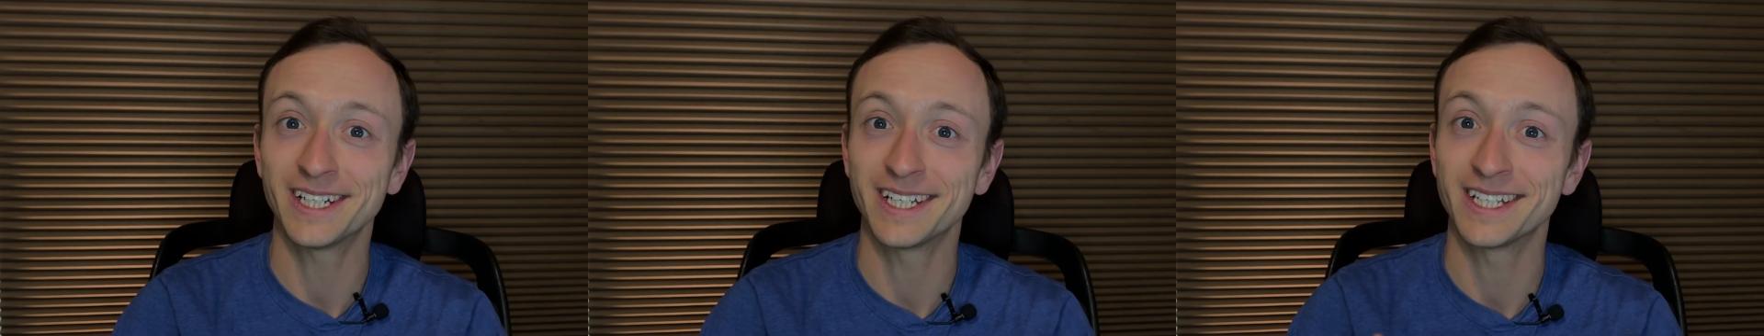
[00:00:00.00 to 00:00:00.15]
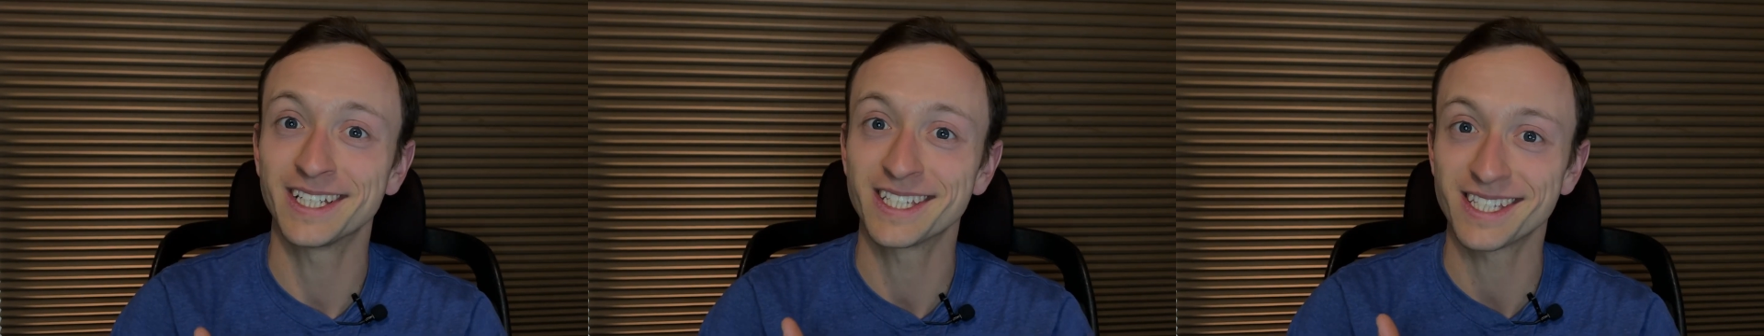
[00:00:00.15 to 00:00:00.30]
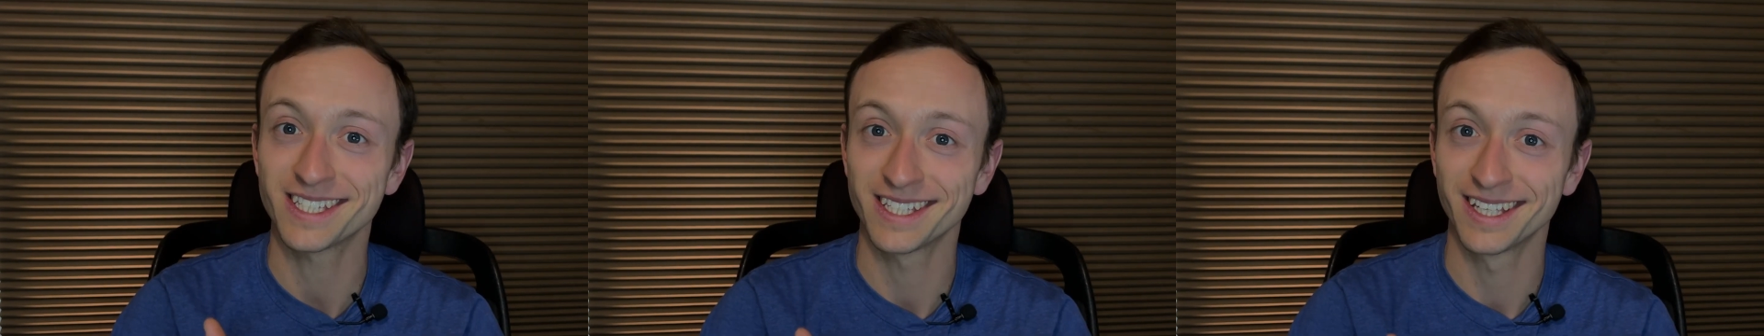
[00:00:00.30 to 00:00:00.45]

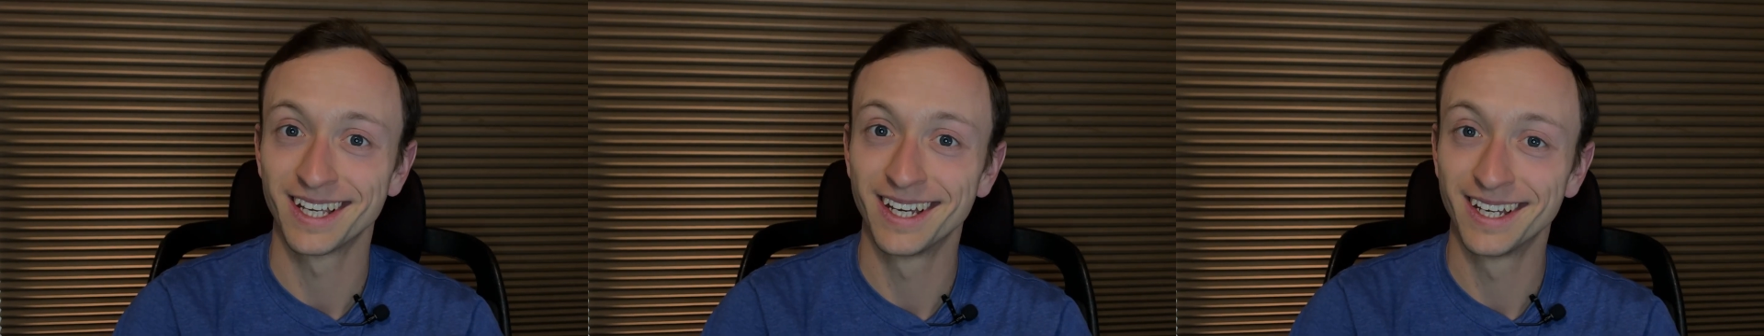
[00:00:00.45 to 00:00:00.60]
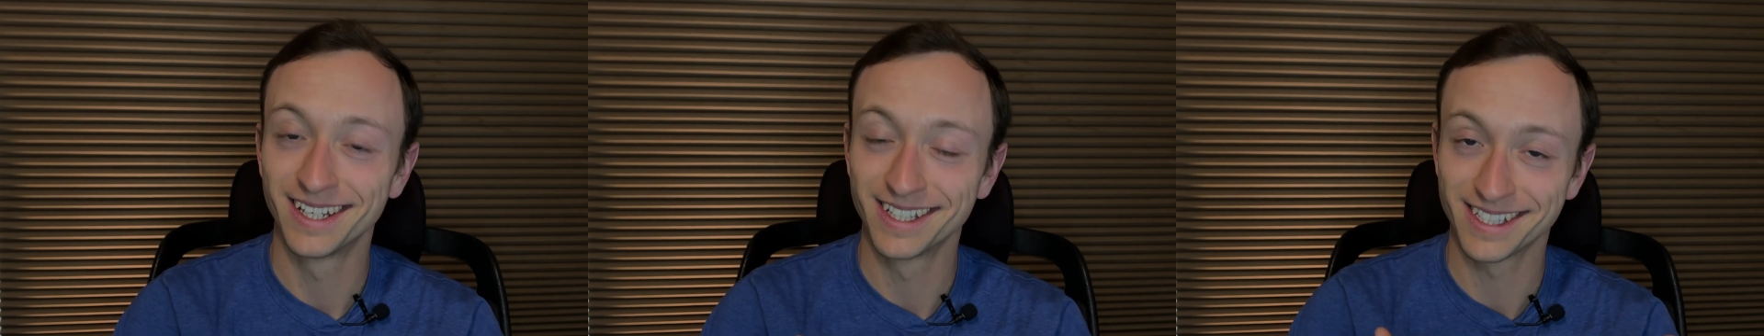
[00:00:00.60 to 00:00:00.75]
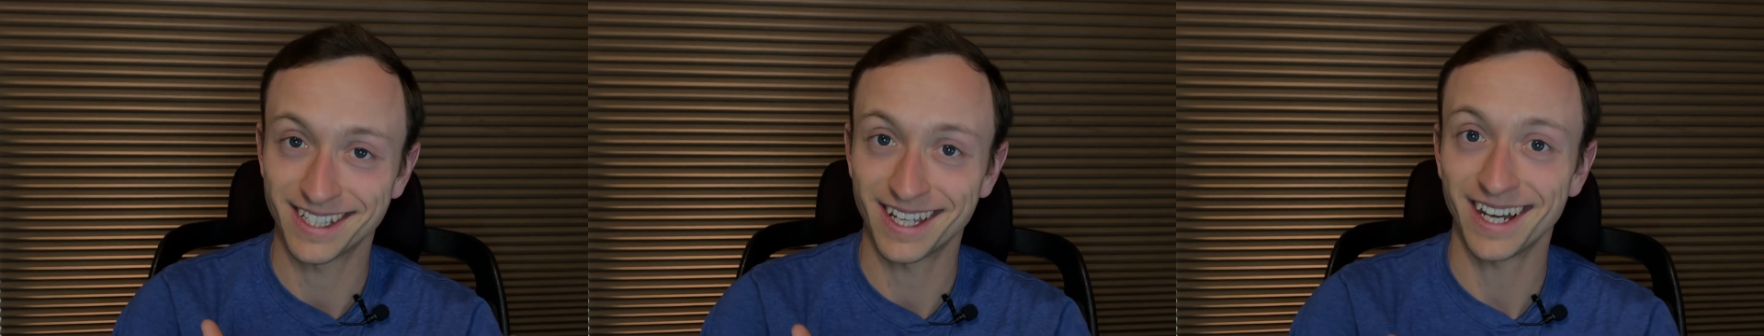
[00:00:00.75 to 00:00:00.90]
is
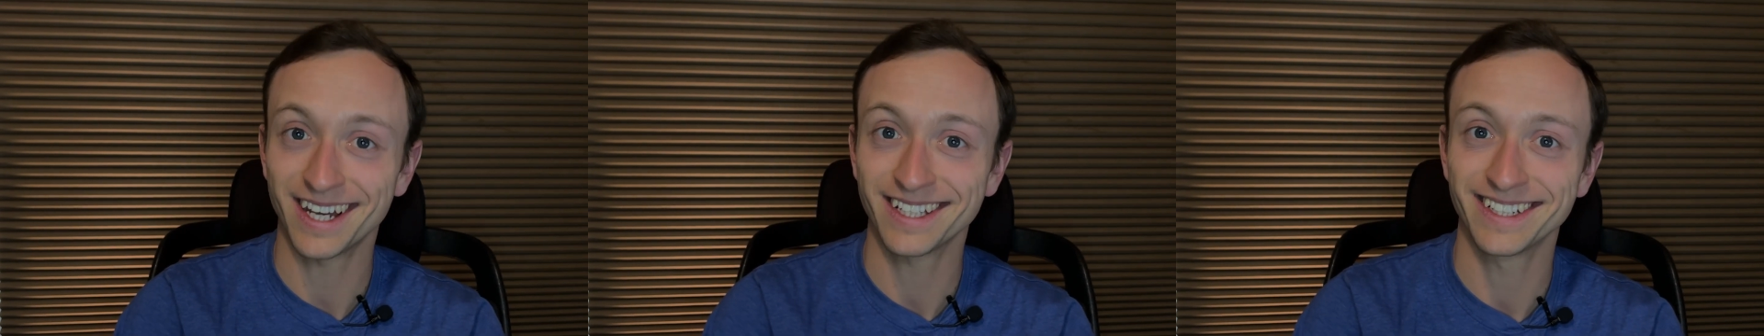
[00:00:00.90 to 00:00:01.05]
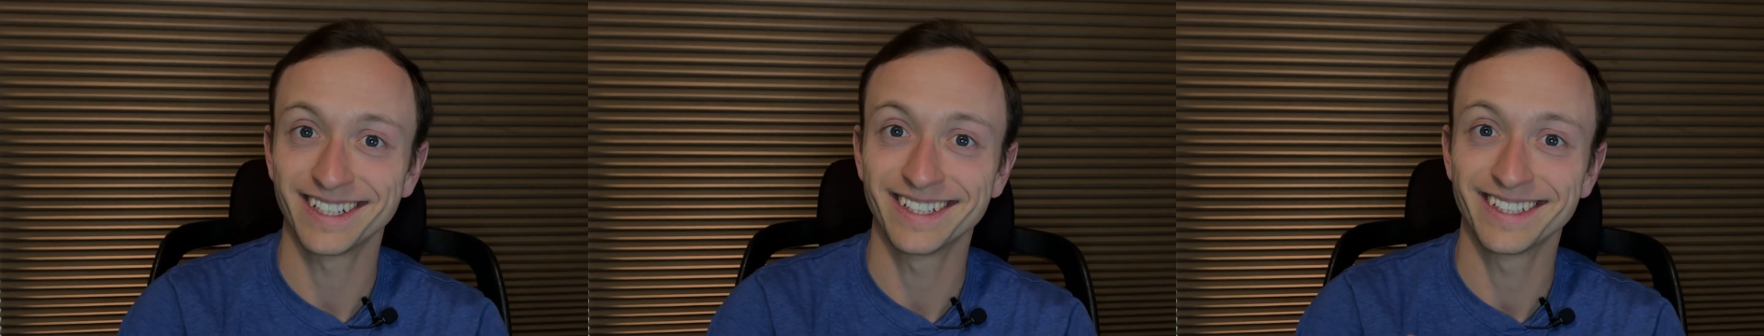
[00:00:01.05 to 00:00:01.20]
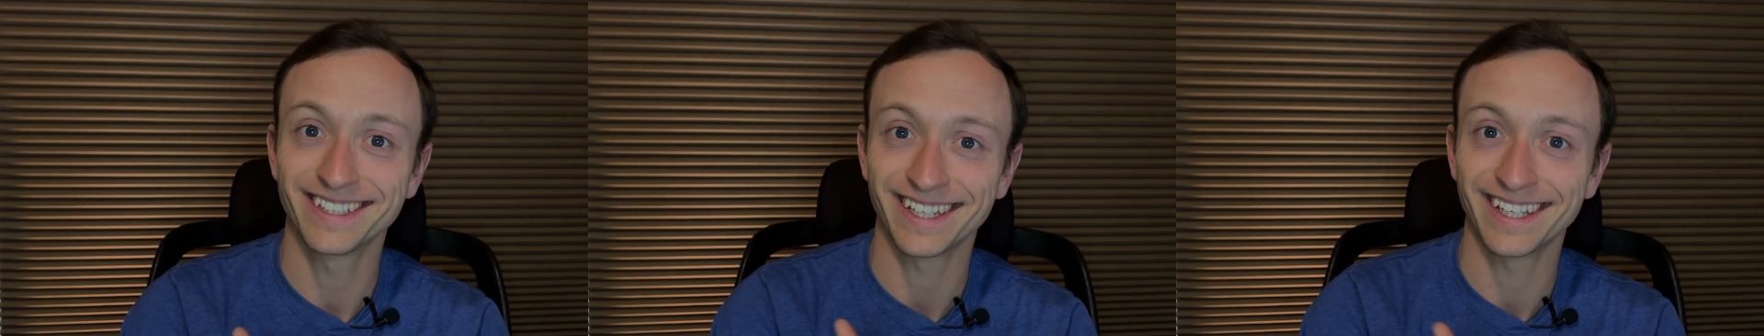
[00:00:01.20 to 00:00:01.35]

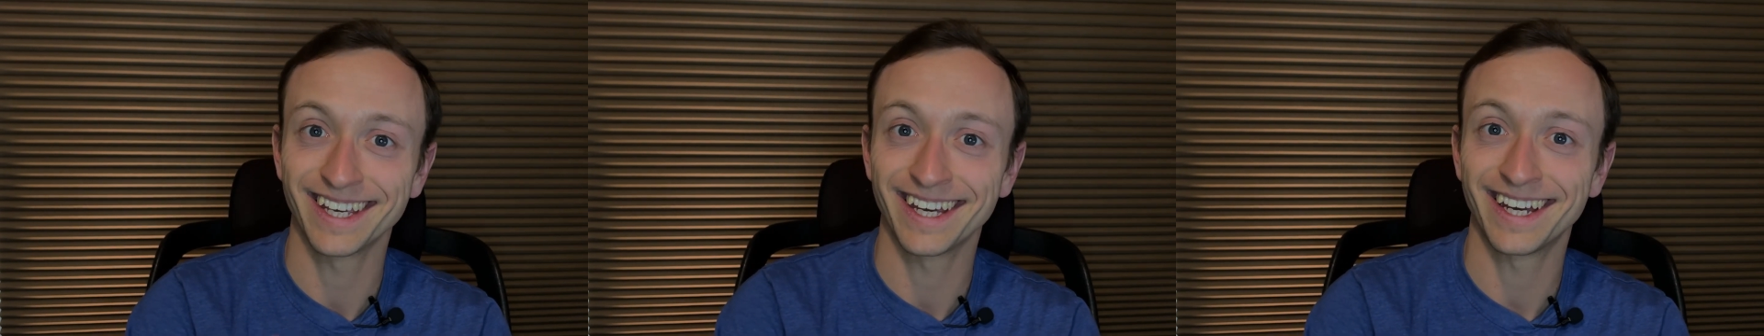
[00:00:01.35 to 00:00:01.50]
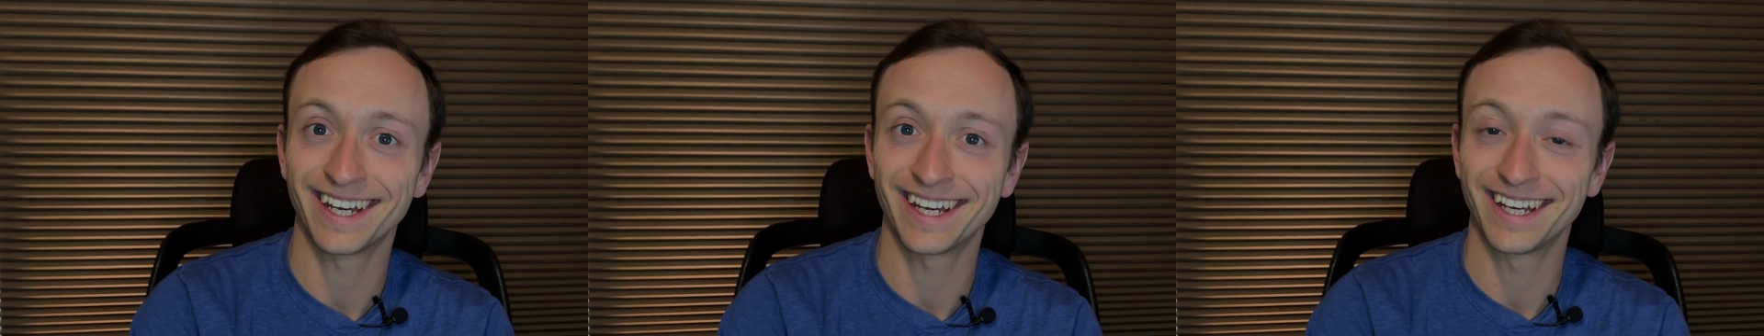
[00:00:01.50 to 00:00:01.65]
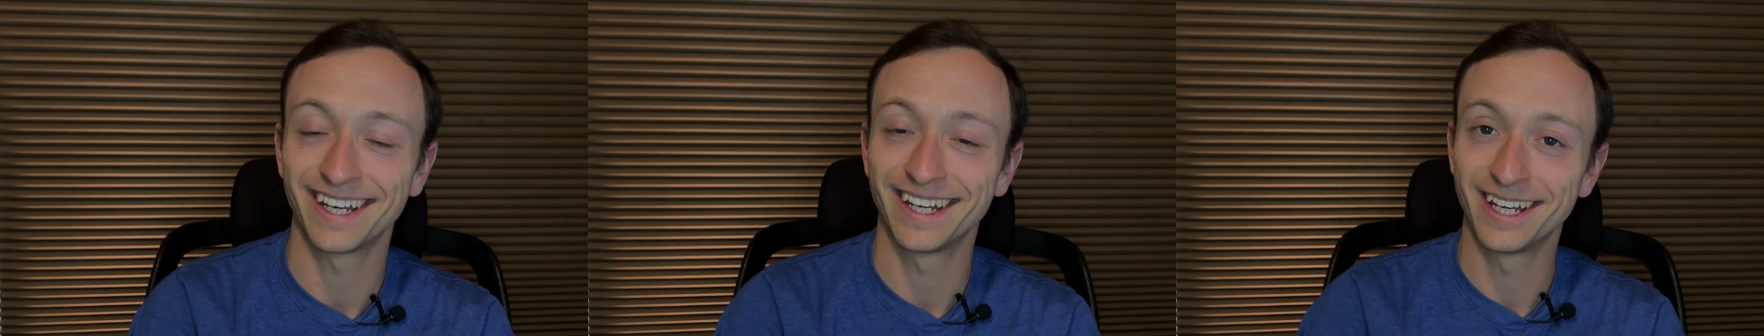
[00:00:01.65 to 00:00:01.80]
starting to
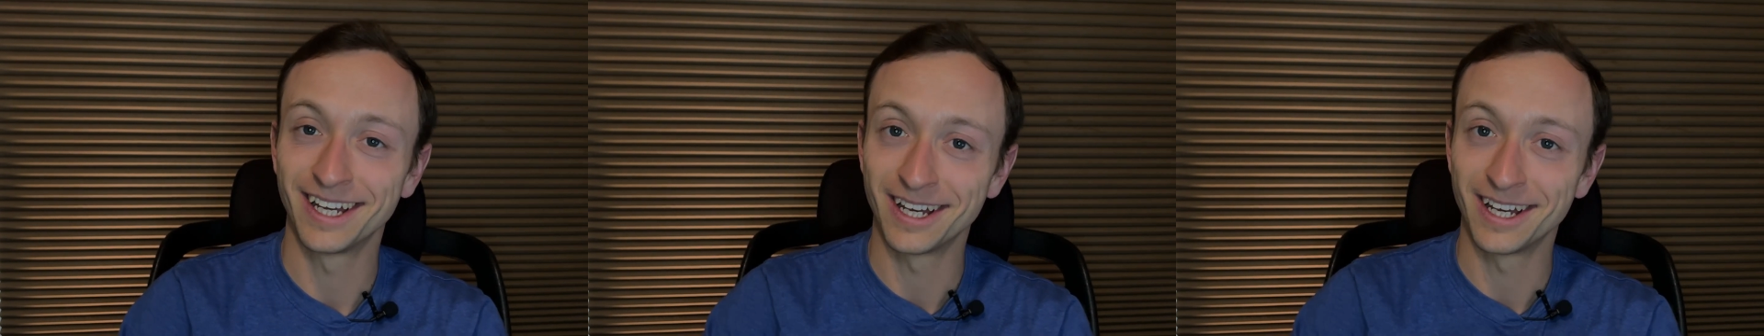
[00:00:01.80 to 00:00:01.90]
get